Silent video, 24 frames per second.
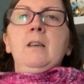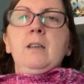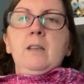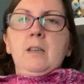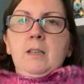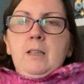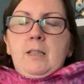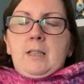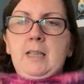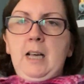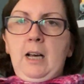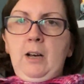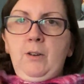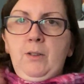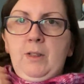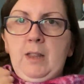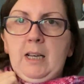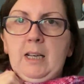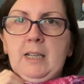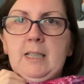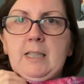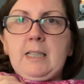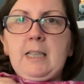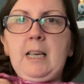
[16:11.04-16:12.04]
So
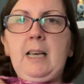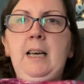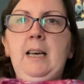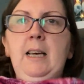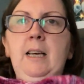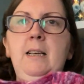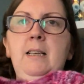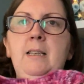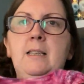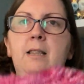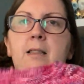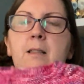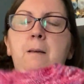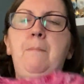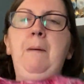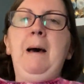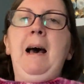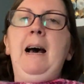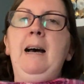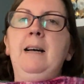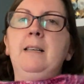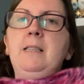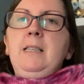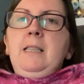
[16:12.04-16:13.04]
this is, the
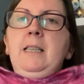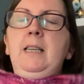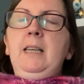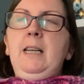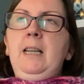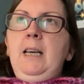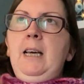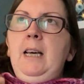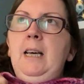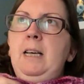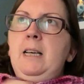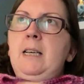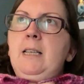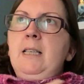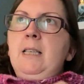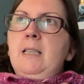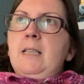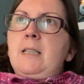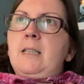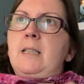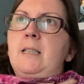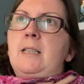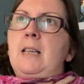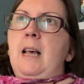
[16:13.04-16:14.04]
pattern
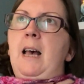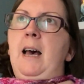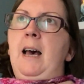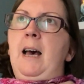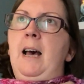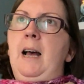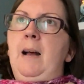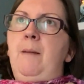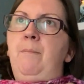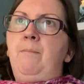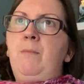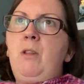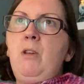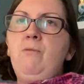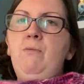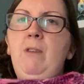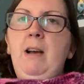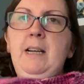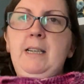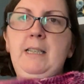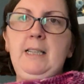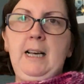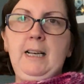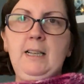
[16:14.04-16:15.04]
is
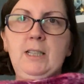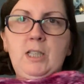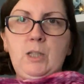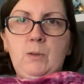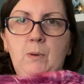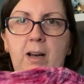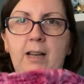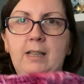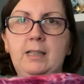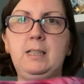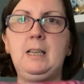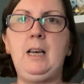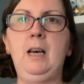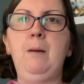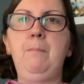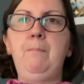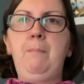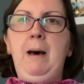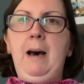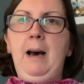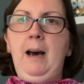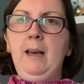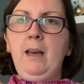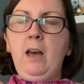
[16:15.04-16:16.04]
Radiate Sweater
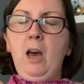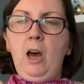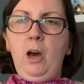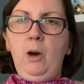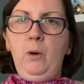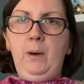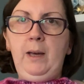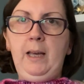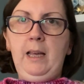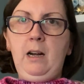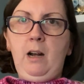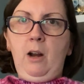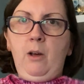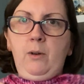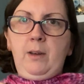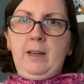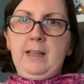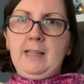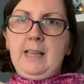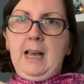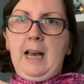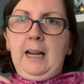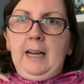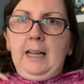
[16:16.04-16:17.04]
by Hohi
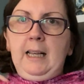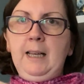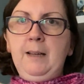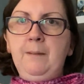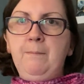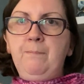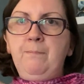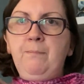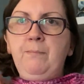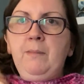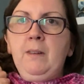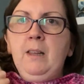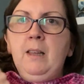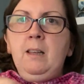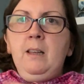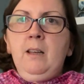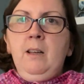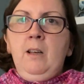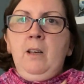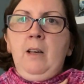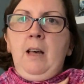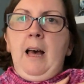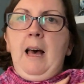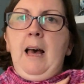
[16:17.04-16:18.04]
Locatelli.
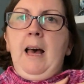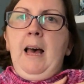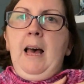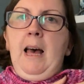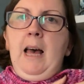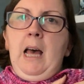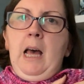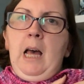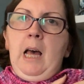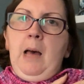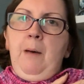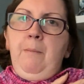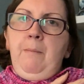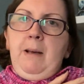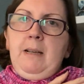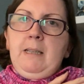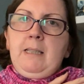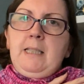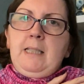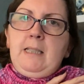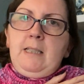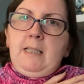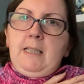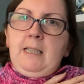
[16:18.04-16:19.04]

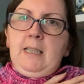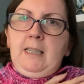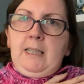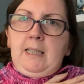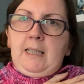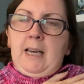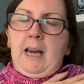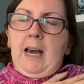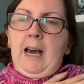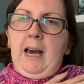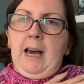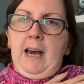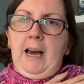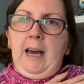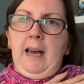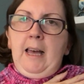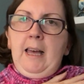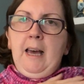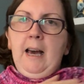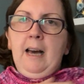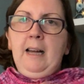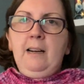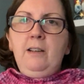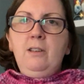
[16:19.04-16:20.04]
It's DK,
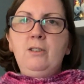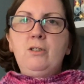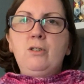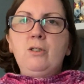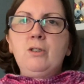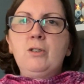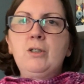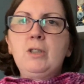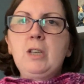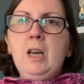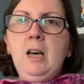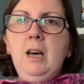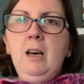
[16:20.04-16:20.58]
and it's just